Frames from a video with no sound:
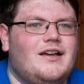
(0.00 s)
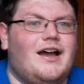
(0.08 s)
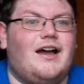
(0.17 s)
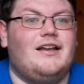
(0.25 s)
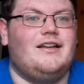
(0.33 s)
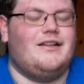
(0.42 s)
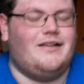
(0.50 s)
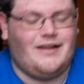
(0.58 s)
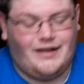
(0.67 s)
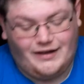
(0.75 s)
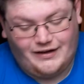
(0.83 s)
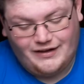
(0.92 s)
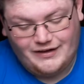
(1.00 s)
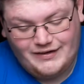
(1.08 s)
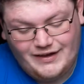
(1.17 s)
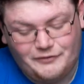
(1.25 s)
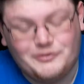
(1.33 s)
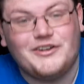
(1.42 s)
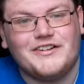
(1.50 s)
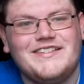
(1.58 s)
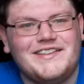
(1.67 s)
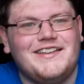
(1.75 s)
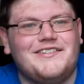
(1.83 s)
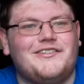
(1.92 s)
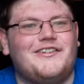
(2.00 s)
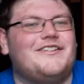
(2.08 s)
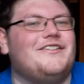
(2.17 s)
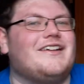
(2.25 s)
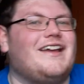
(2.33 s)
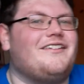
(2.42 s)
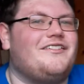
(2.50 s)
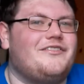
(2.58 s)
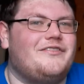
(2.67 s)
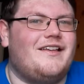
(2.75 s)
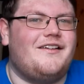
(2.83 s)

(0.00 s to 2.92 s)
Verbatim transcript: and and uh, yeah, it was good seeing Stone Cold again because